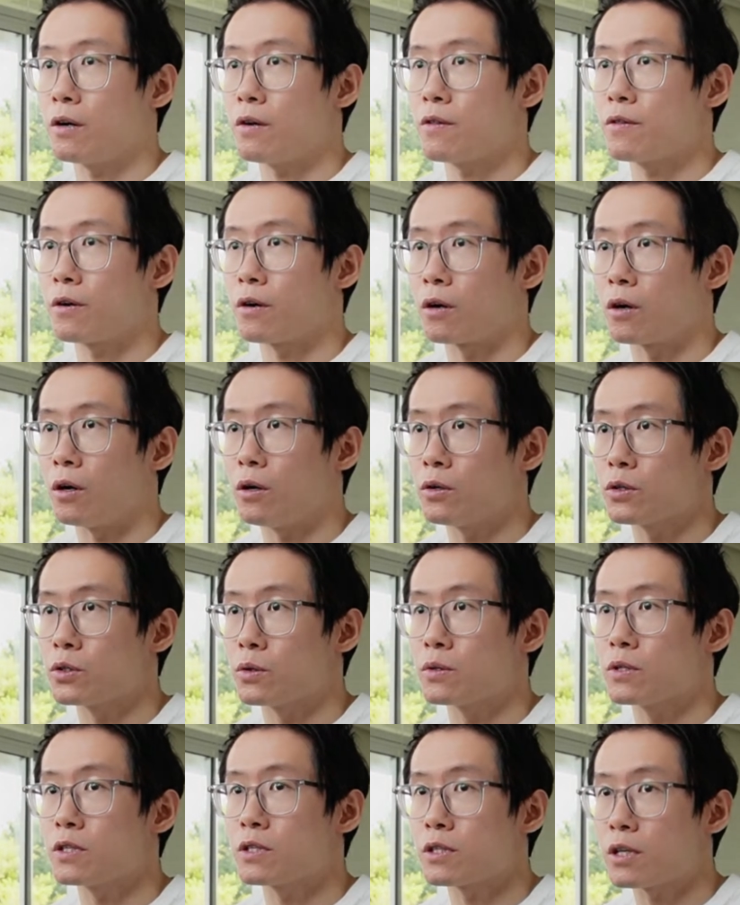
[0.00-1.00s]
there are also
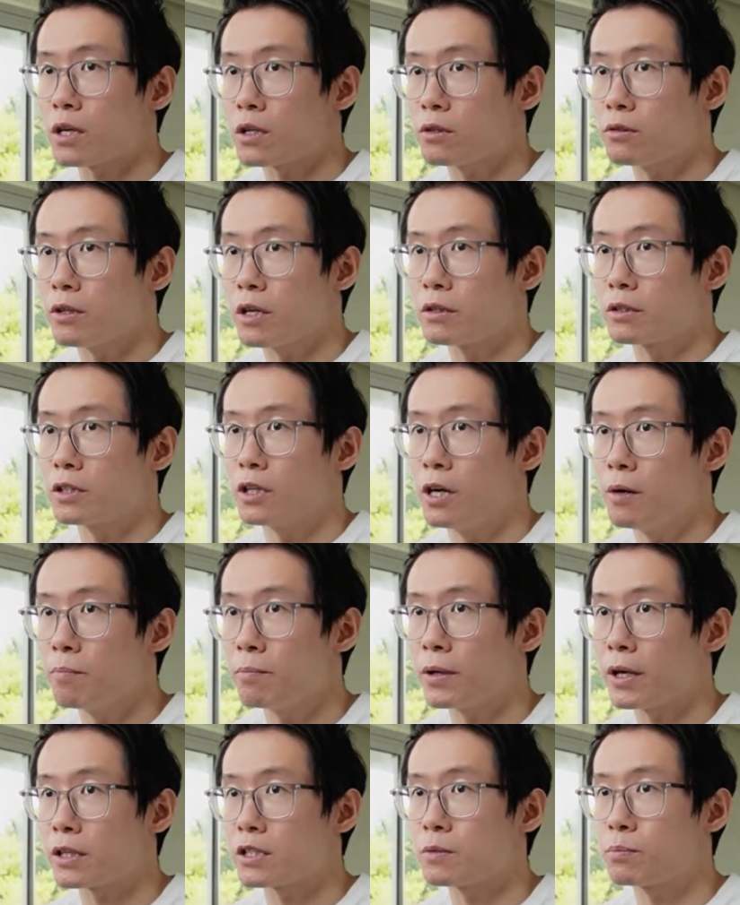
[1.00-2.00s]
subtle and
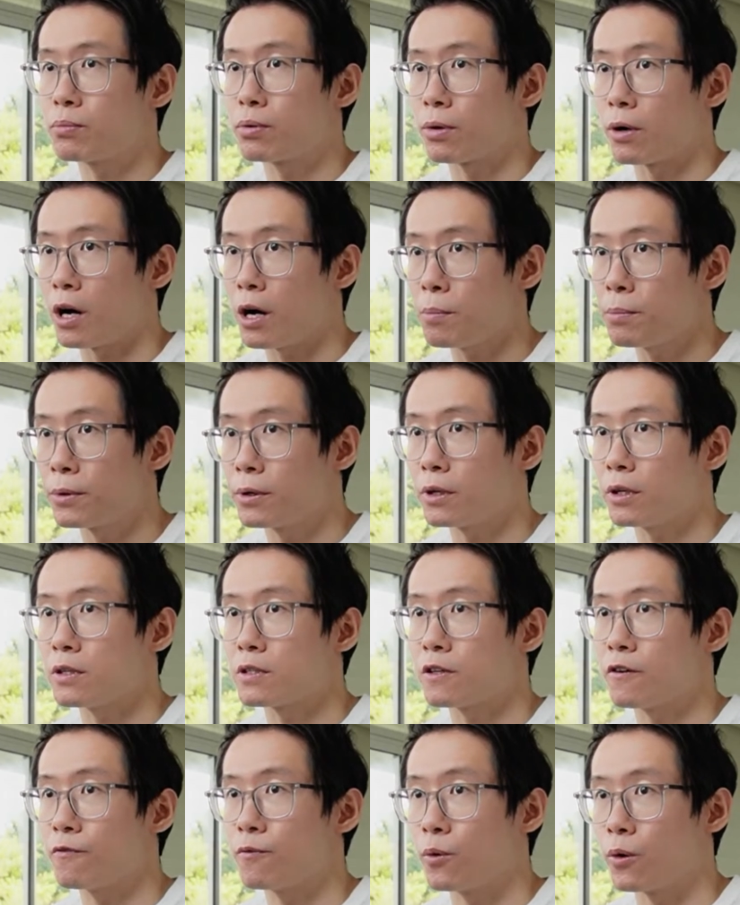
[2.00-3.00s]
complex properties
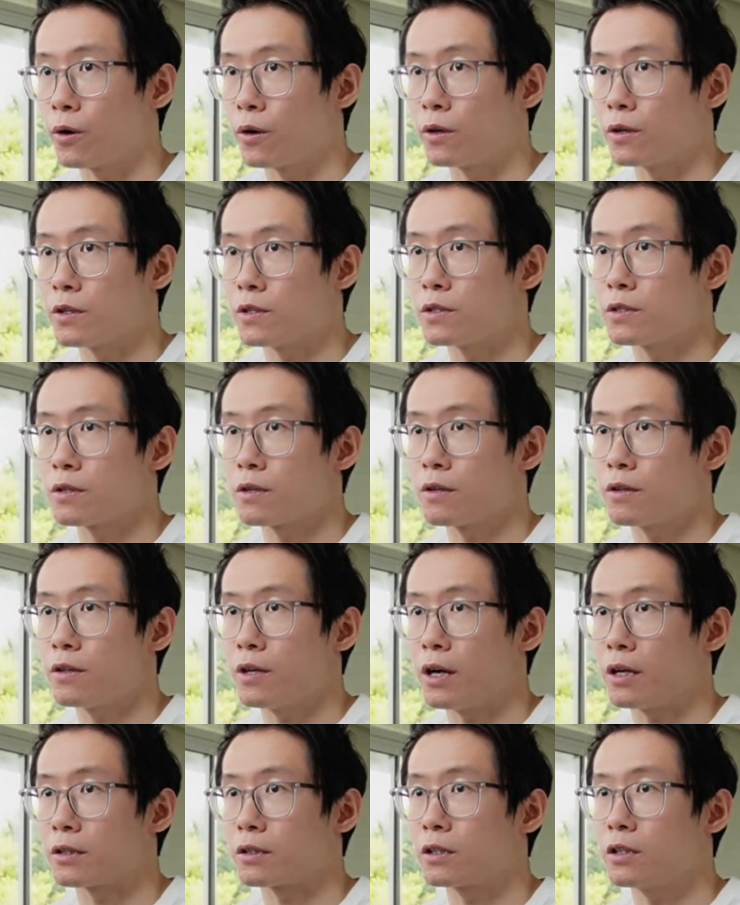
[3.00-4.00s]
of words
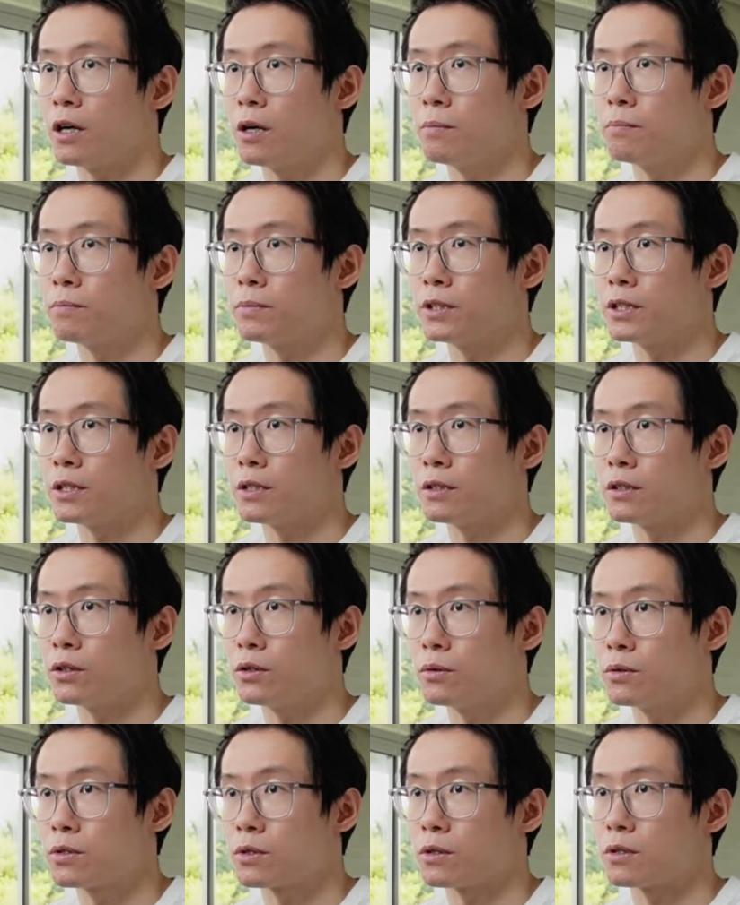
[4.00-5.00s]
that competent
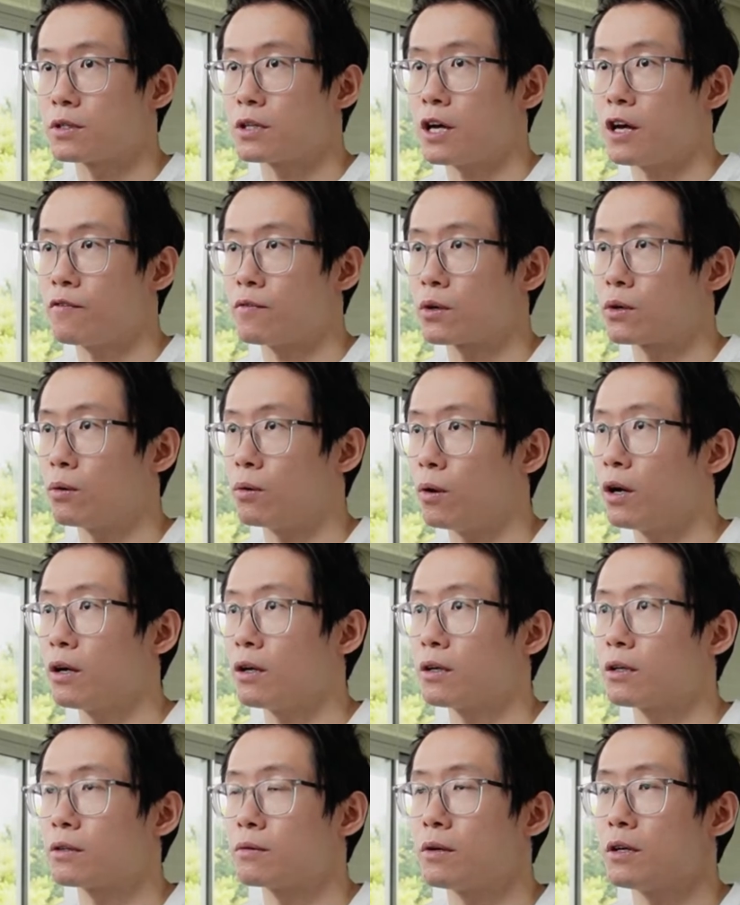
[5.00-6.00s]
users have
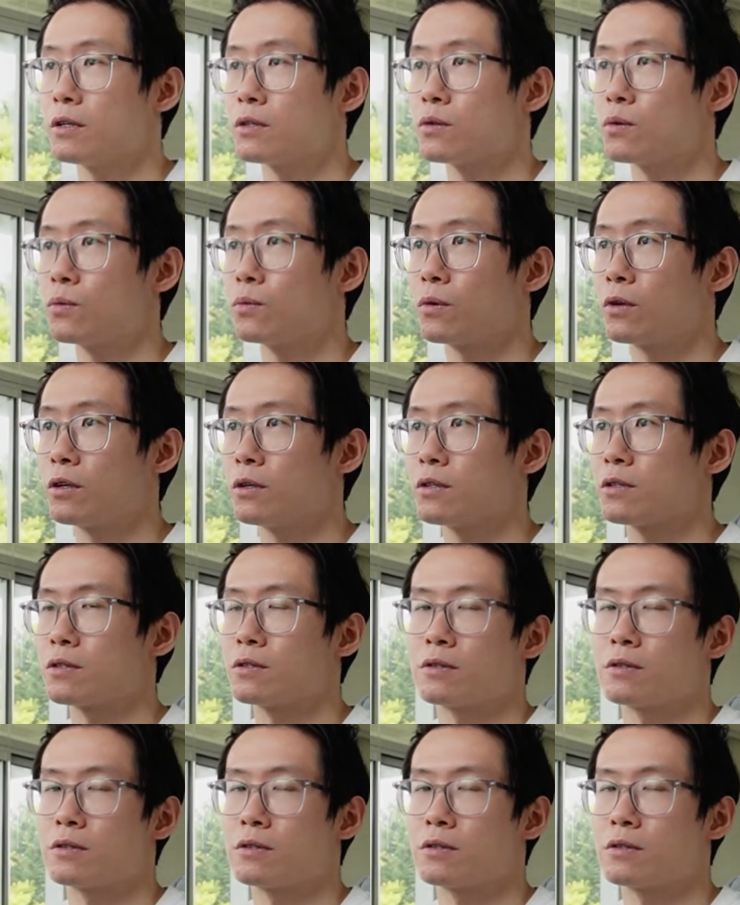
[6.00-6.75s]
acquired, right? So words,